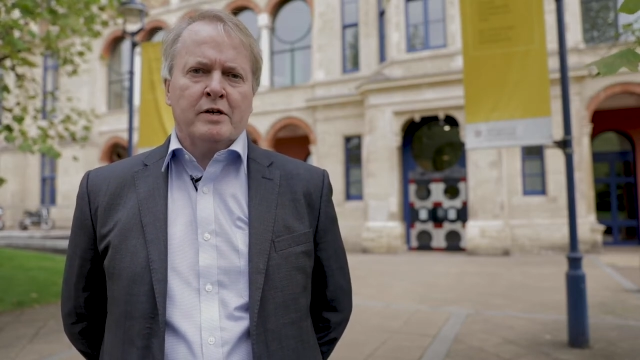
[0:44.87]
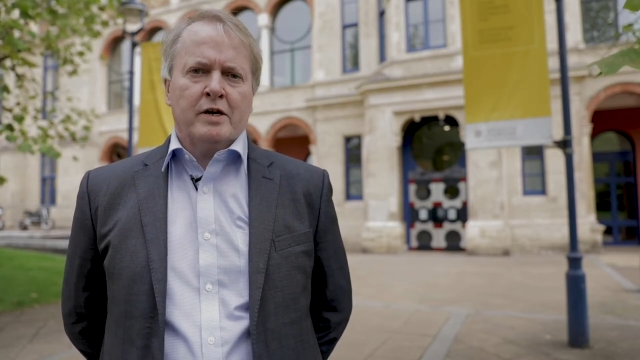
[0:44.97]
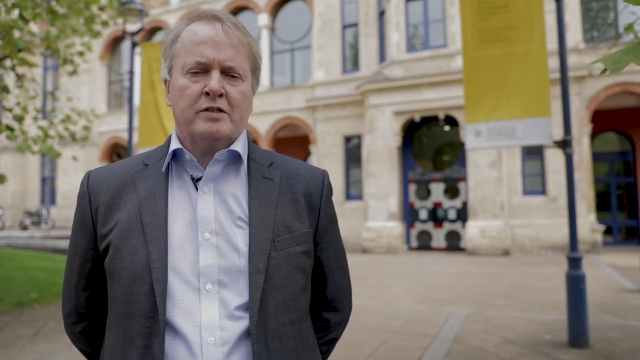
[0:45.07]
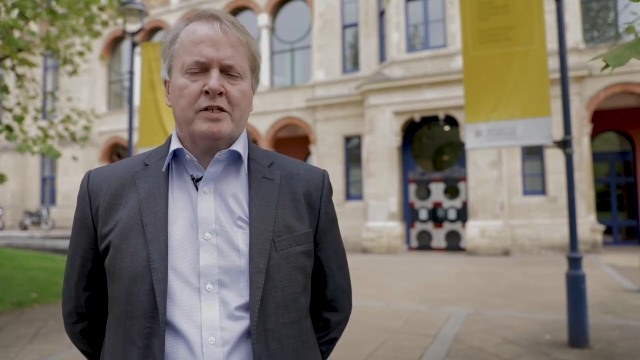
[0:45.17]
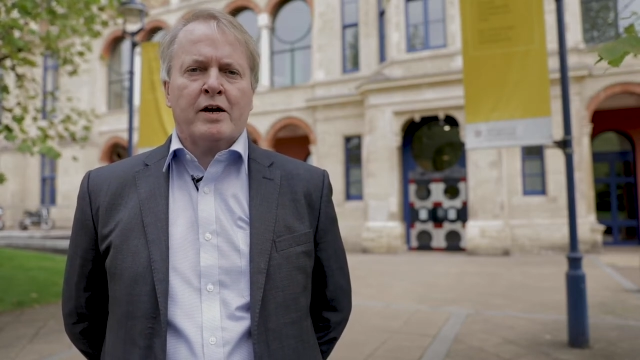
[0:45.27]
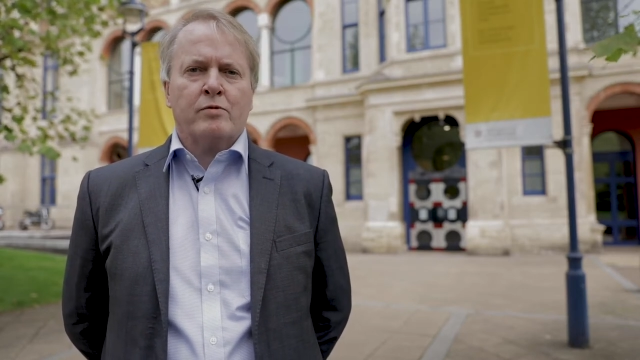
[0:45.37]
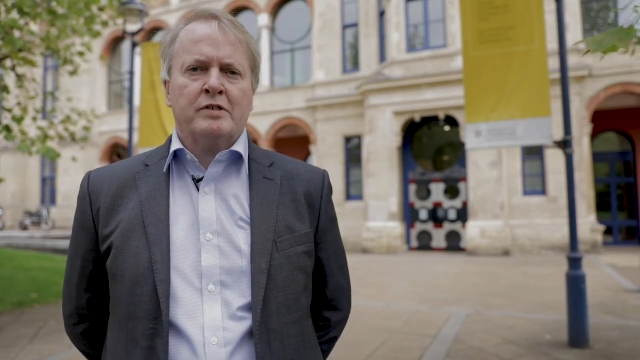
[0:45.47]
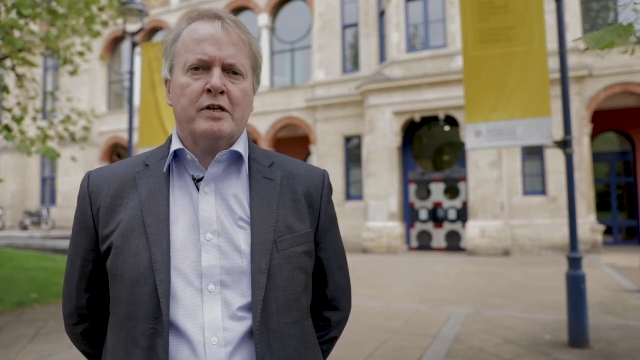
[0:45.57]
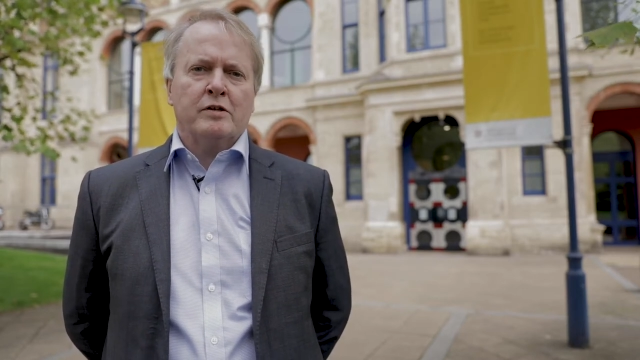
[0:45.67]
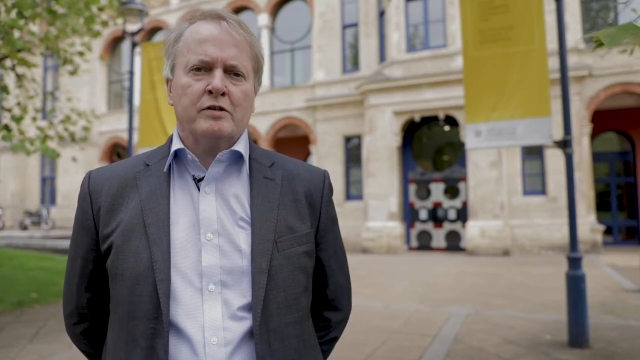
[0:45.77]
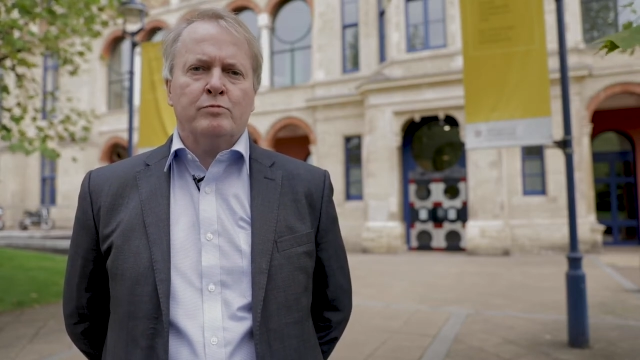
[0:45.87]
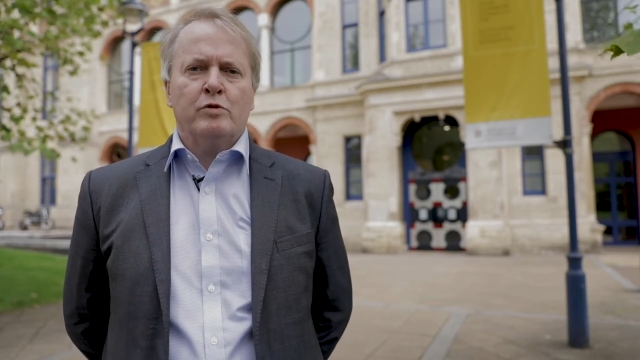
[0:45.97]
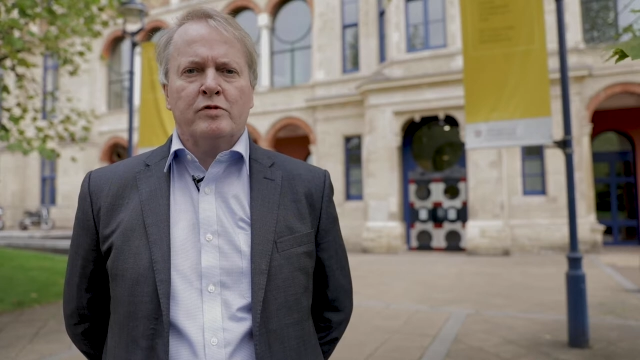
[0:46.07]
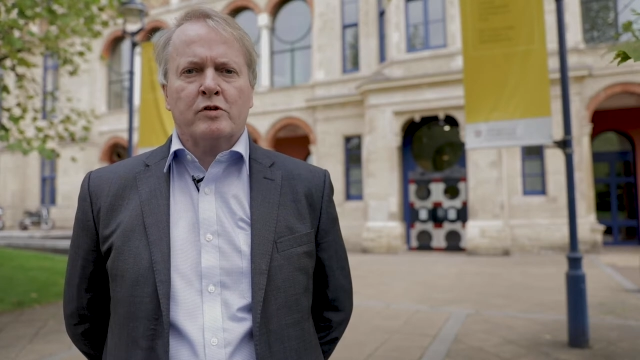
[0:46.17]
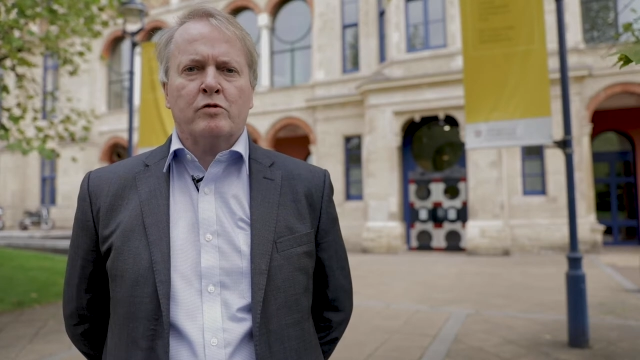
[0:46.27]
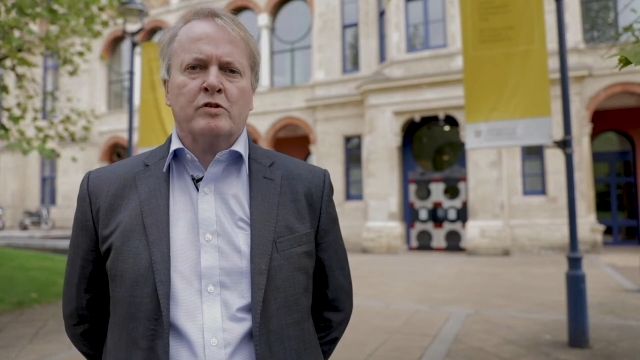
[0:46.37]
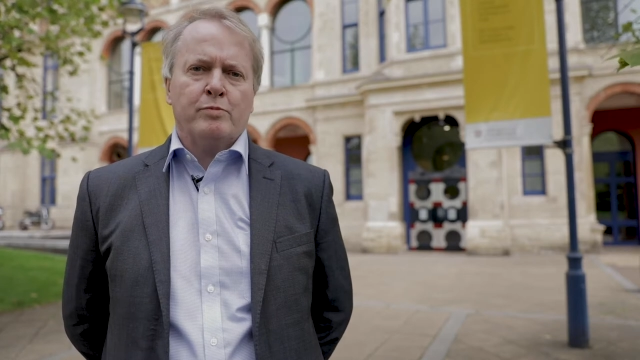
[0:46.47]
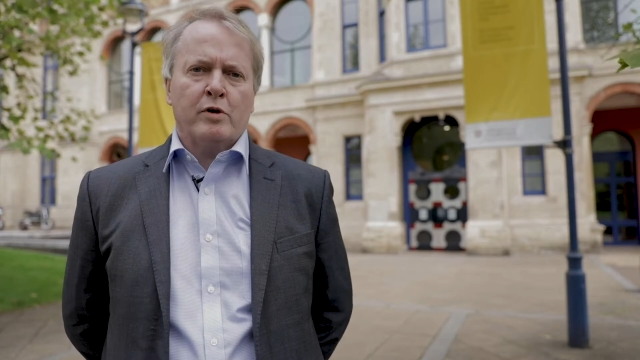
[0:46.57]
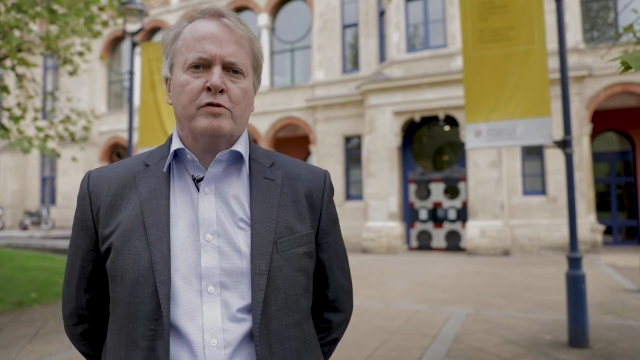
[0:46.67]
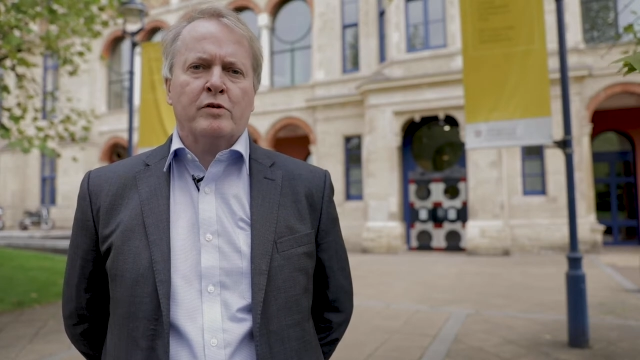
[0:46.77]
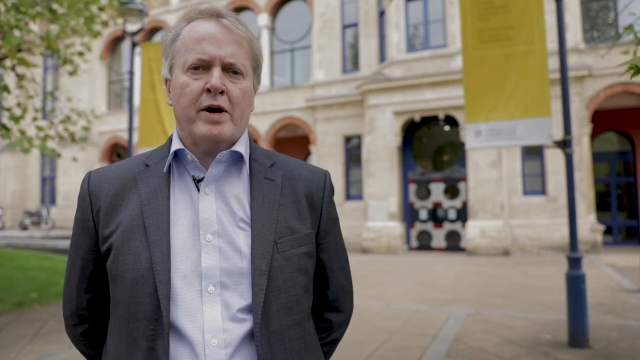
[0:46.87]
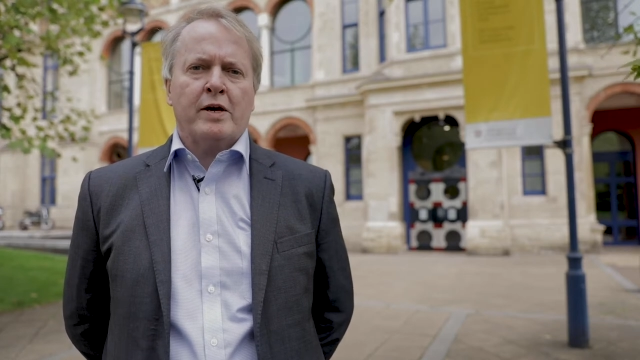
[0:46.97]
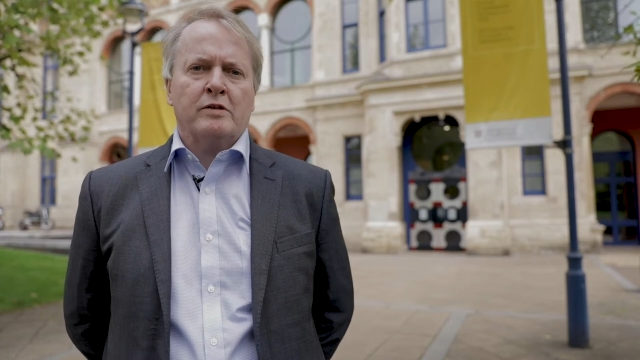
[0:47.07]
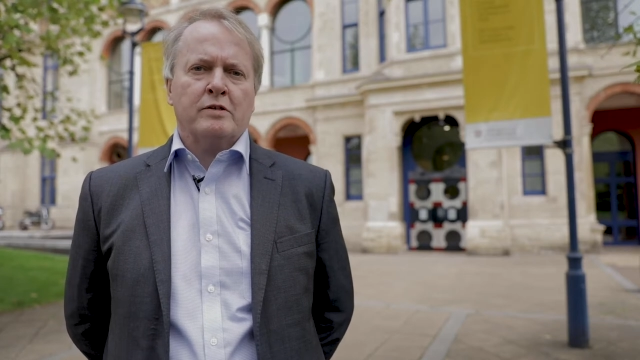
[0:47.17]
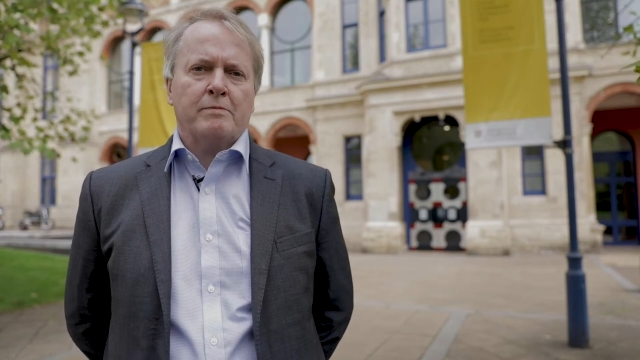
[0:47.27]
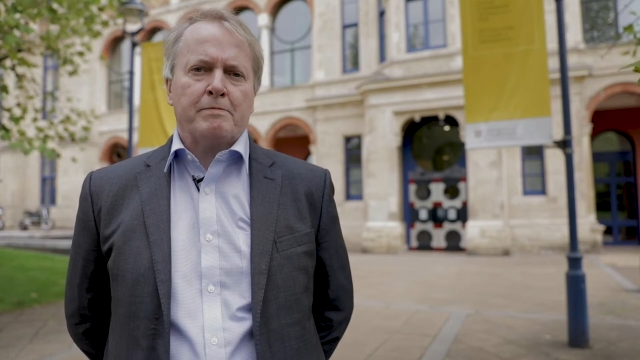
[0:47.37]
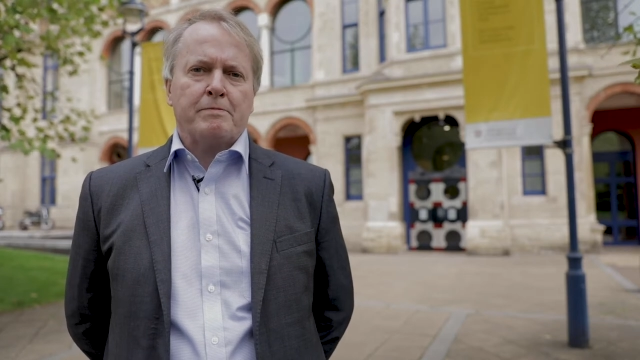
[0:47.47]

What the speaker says: and see how resilience moves across both domains.